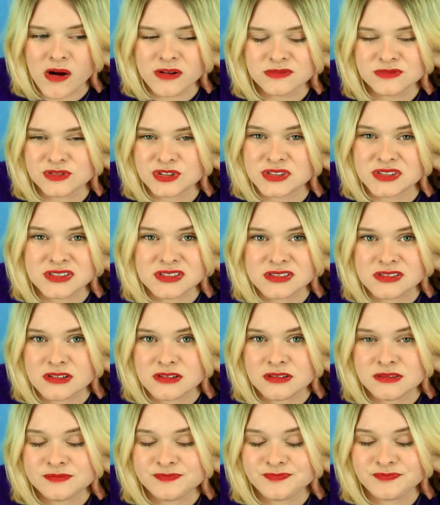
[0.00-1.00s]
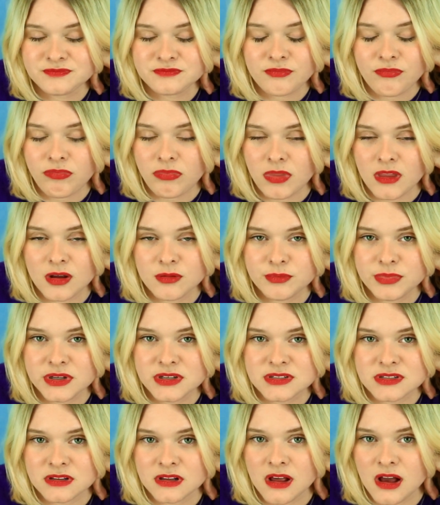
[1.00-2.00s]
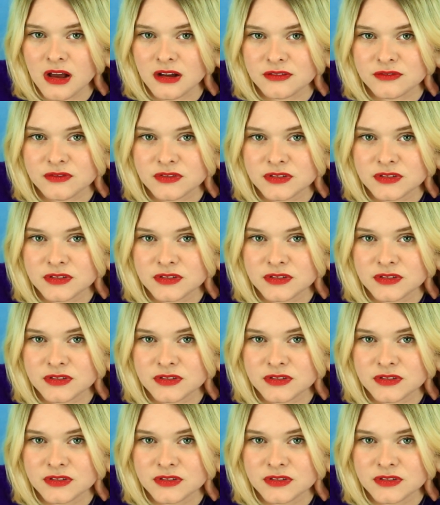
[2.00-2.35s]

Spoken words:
just peace and love.